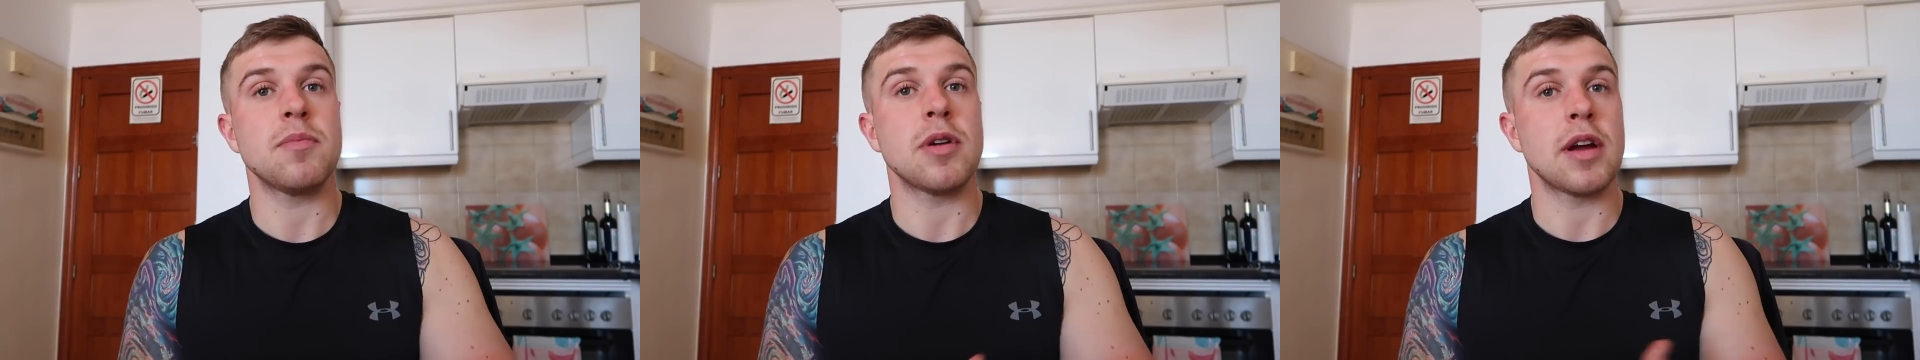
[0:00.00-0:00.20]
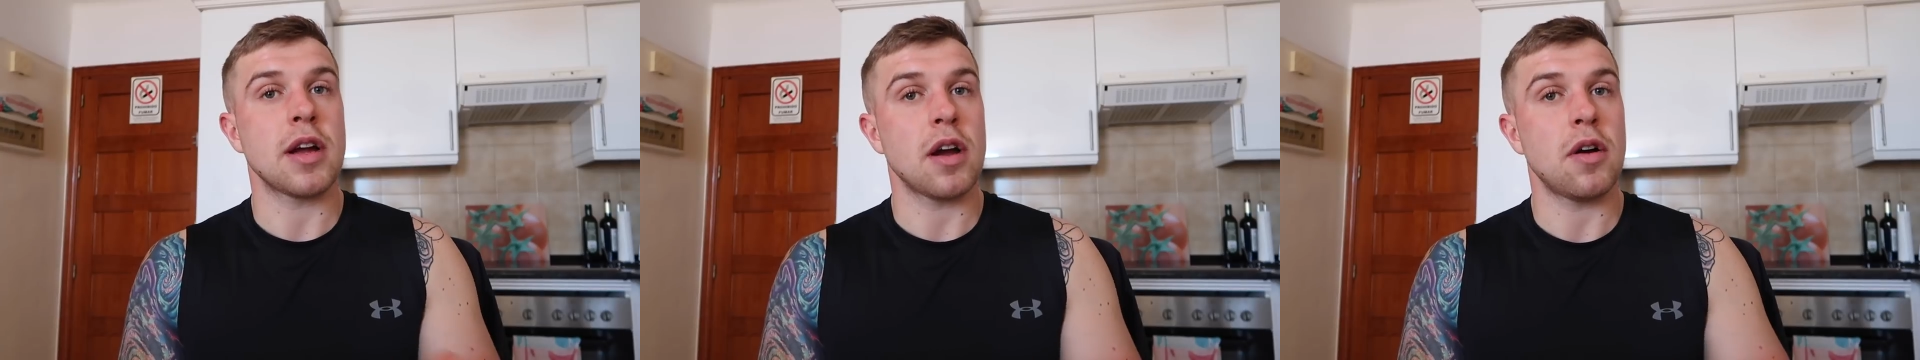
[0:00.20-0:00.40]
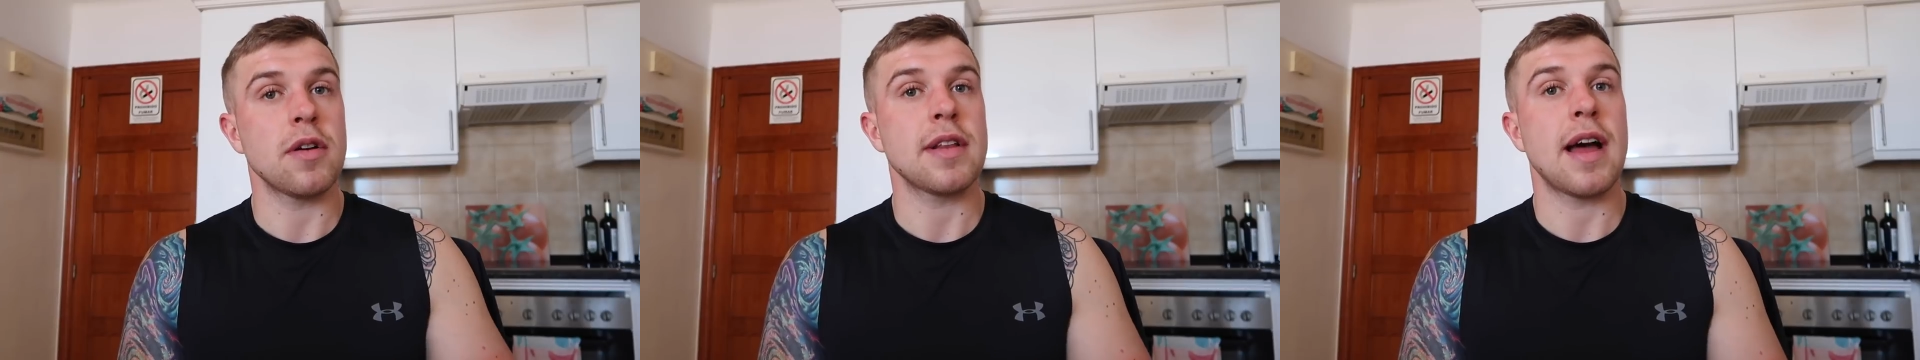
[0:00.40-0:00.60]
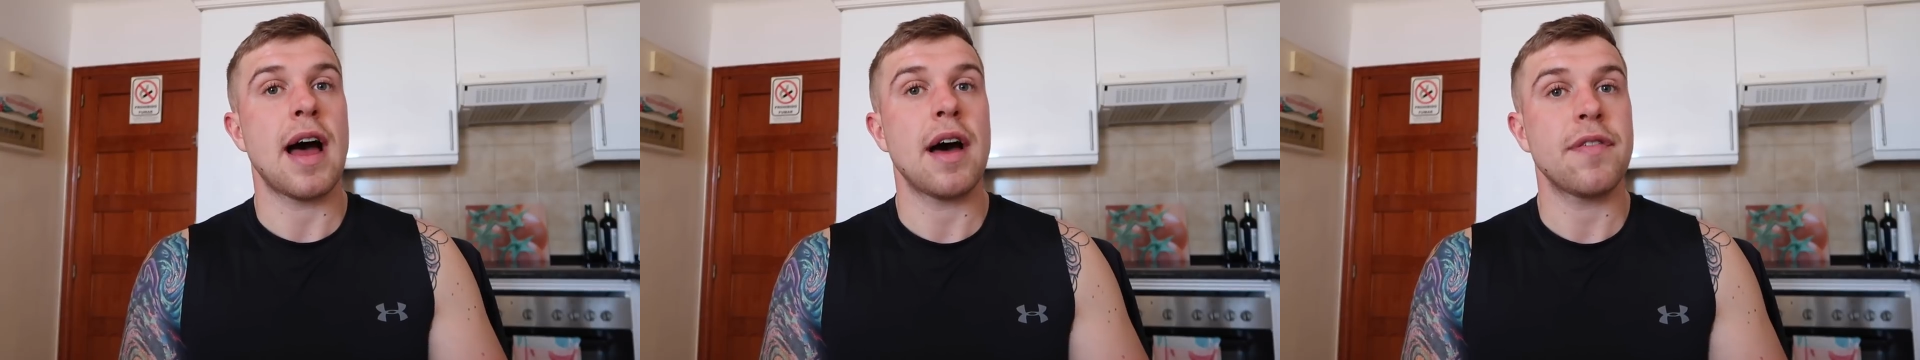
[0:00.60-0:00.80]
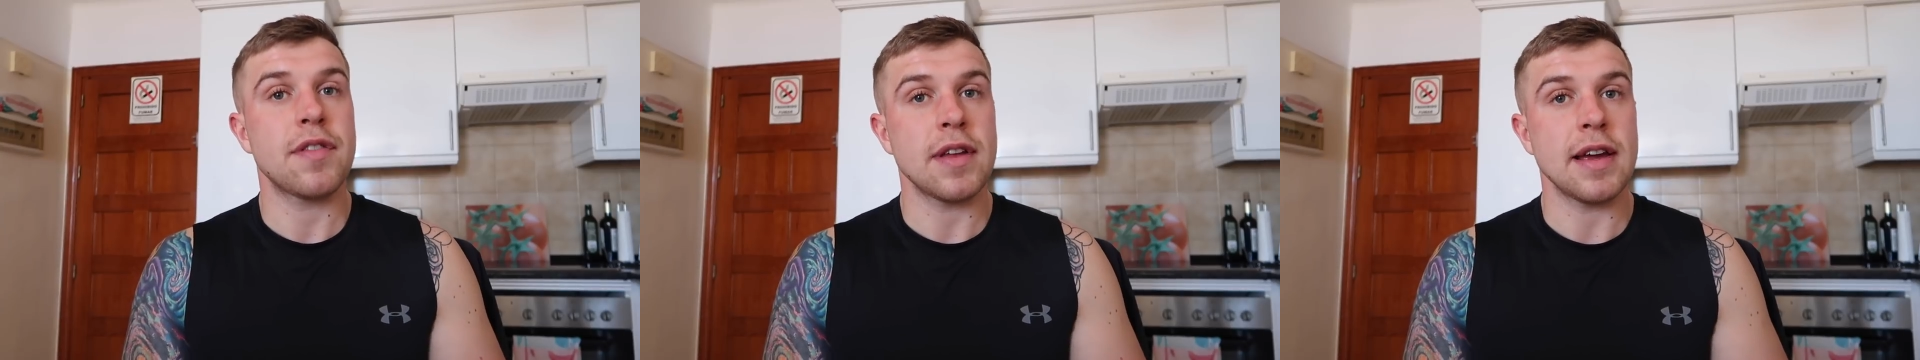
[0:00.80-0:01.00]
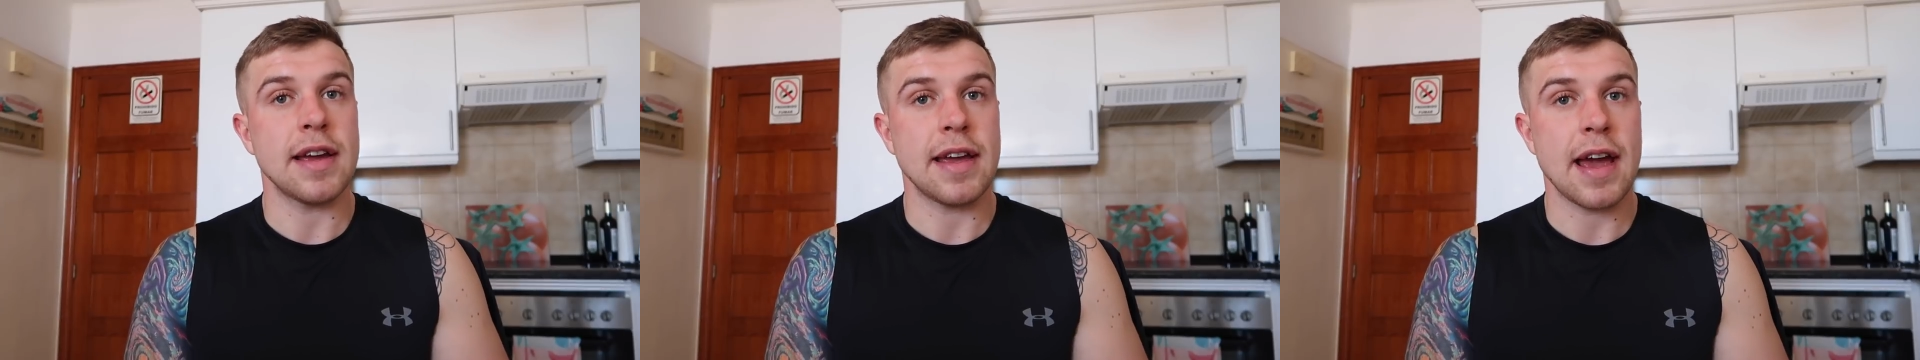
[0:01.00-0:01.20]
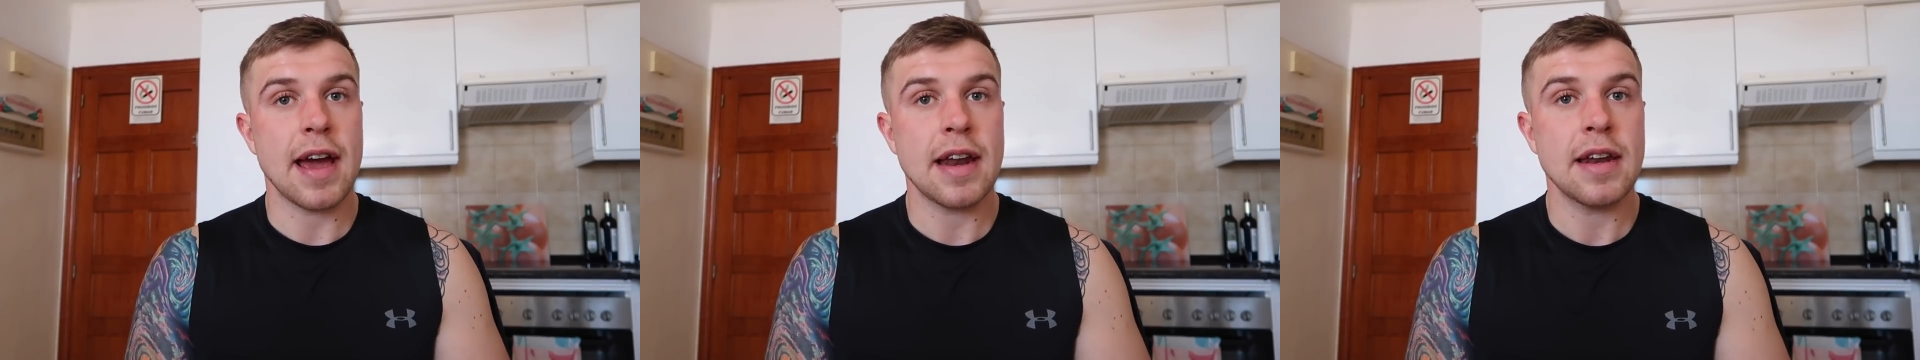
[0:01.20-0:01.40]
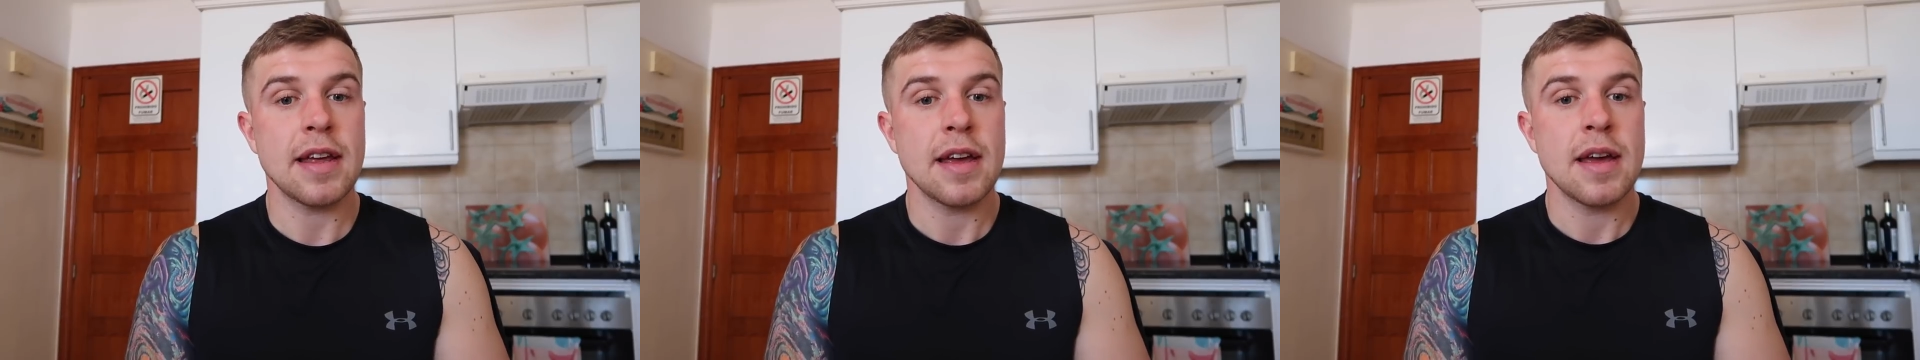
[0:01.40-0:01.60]
but I'm going to have to
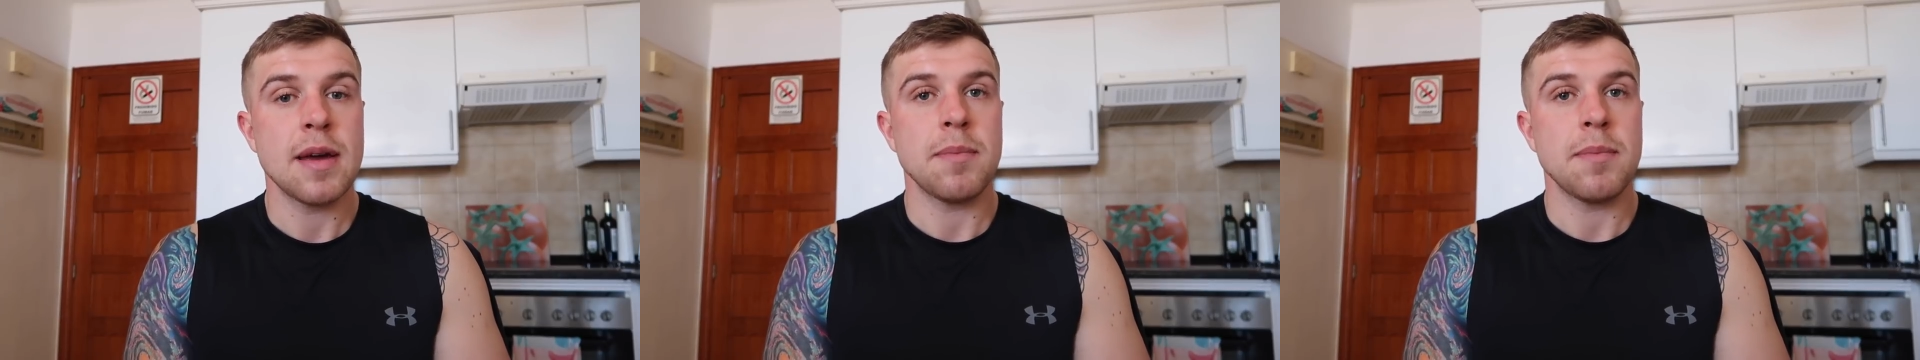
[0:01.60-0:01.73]
again,